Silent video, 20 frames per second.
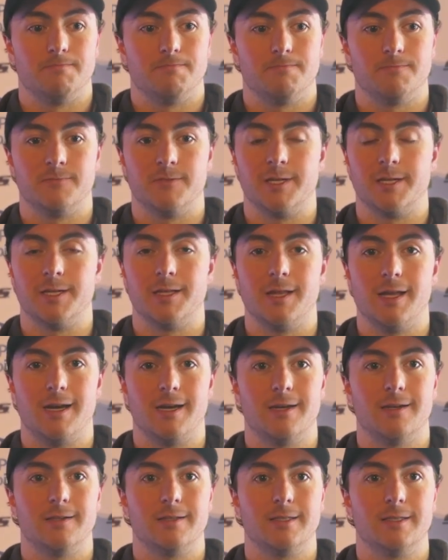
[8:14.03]
very
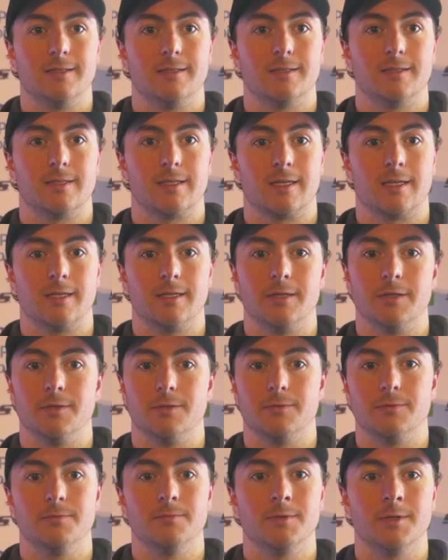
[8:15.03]
loud, and I
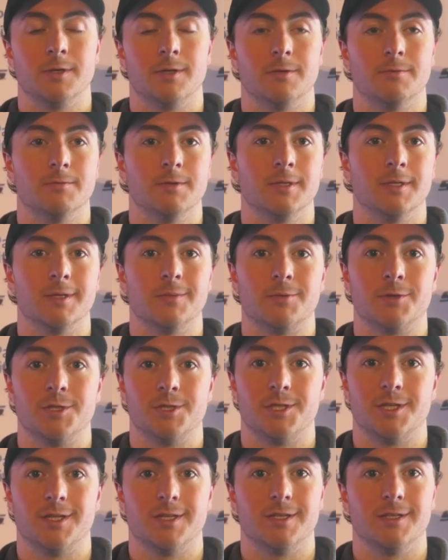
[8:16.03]
know we all really
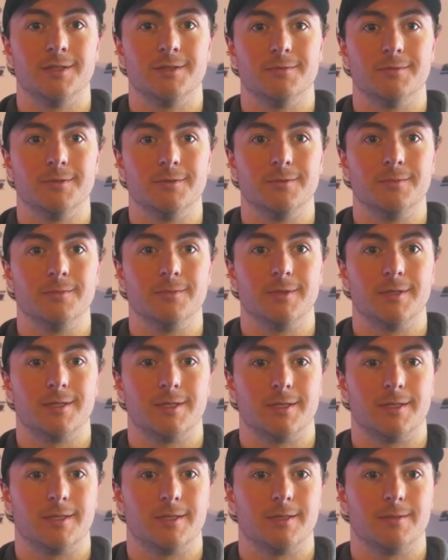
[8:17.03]
appreciate it in the room.
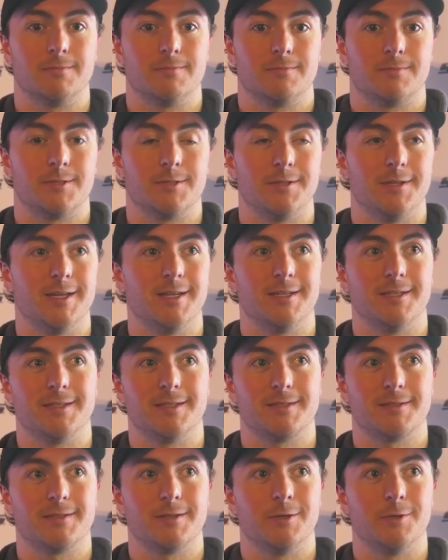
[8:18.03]
I
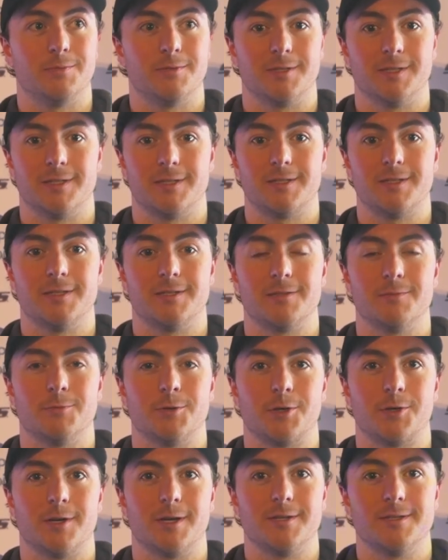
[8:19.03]
just hope to see some more
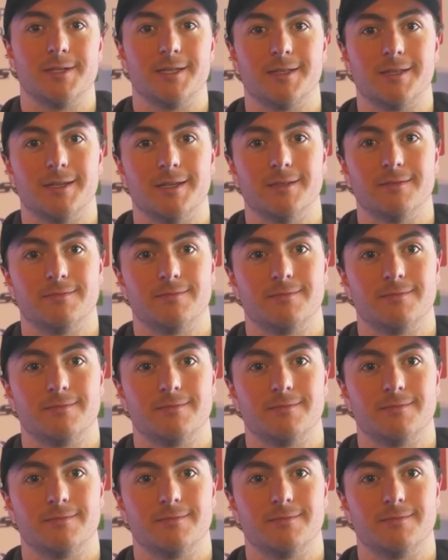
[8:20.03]
crowds like that.